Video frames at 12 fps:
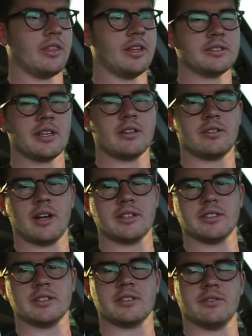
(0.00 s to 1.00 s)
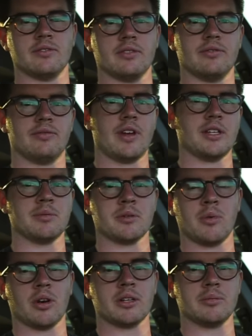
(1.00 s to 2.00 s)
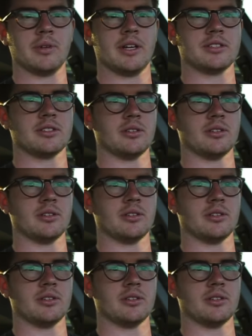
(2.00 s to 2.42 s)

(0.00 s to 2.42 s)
Things like Craigslist and Facebook Marketplace